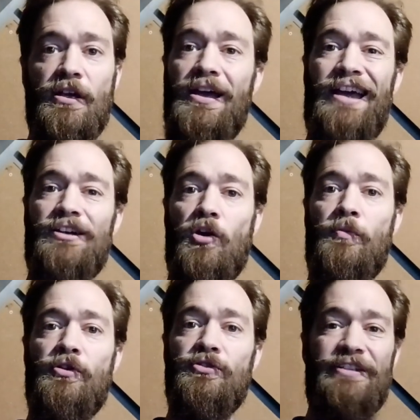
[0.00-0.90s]
and co
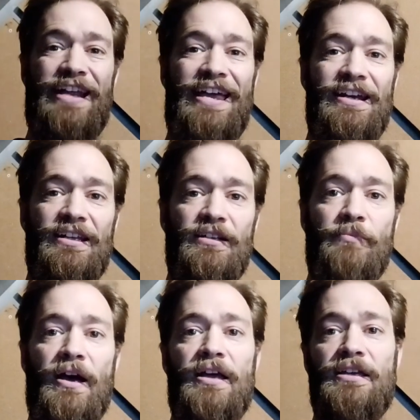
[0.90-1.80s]
produced and edited
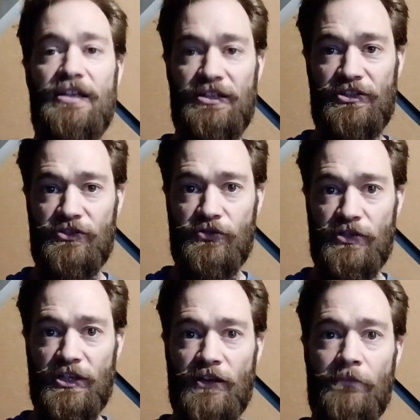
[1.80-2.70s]
by Hina
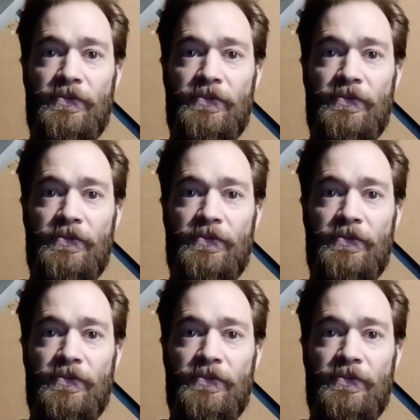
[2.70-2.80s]
Suzuki.